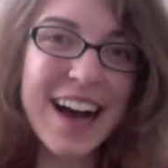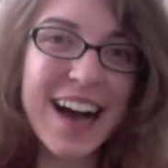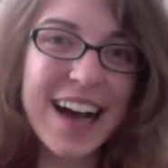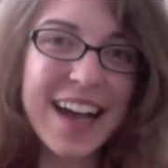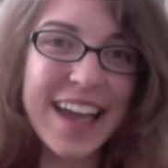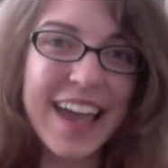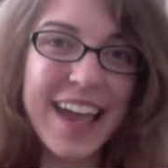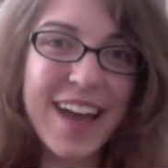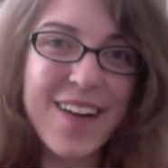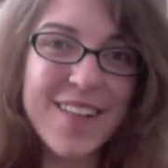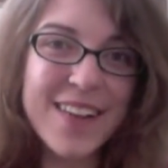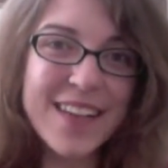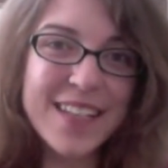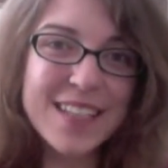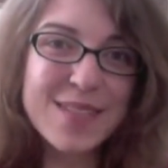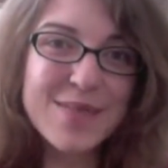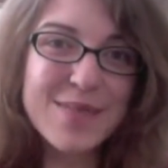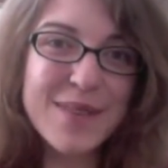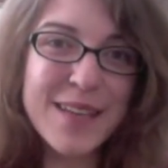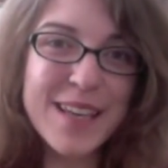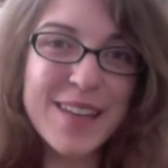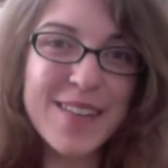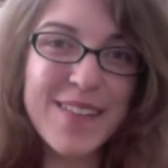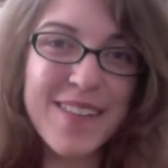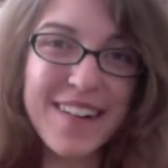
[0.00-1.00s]
I can't wait to
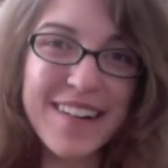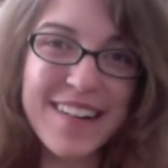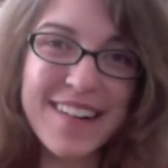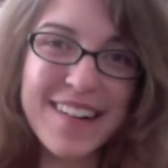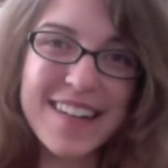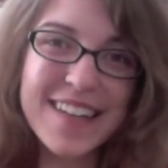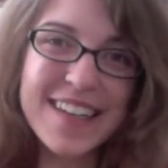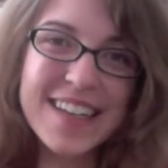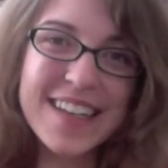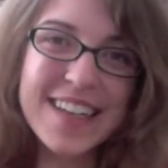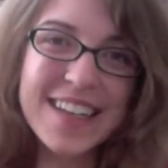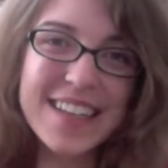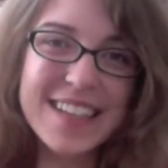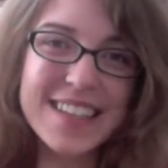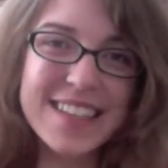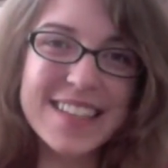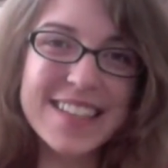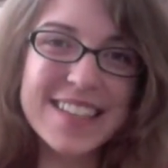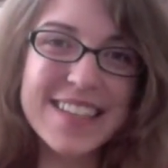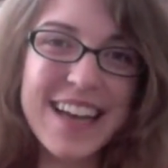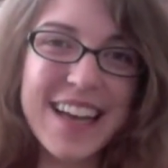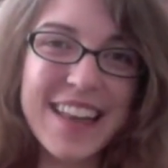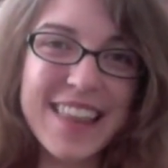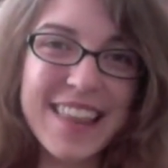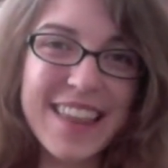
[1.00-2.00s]
meet you all,
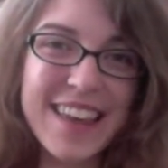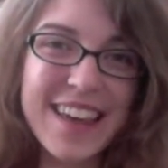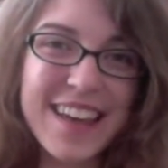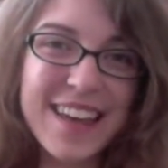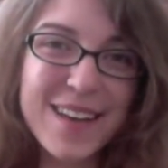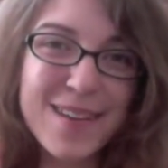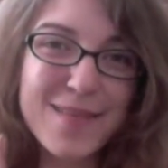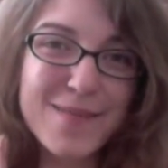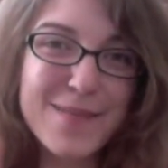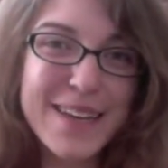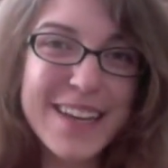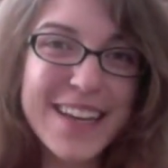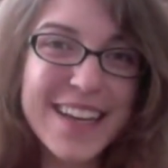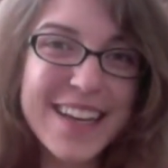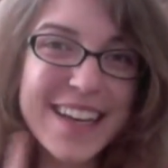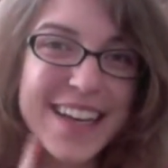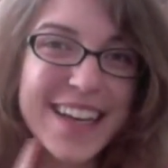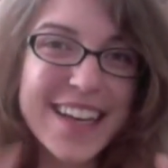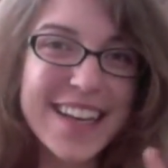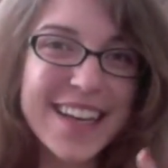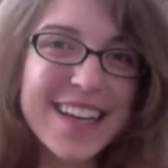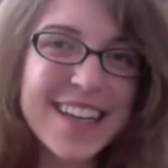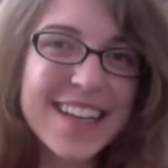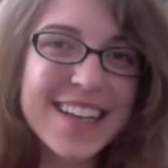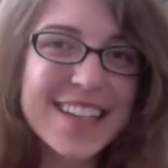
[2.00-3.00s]
because I think it'll be
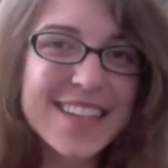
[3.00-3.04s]
good.